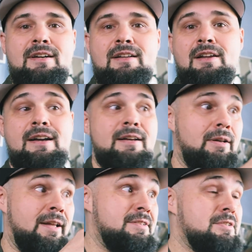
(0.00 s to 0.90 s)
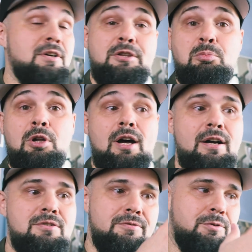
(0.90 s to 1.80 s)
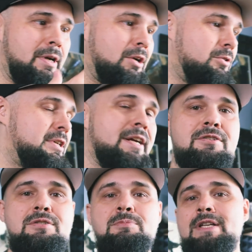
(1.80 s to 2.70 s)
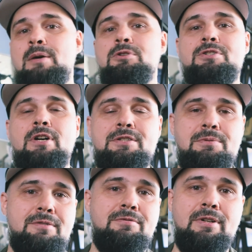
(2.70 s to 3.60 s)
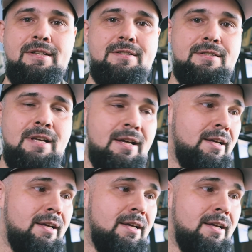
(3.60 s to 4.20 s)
a lot of lenses on the blog. So if you want to go check out some sample shots with different lenses,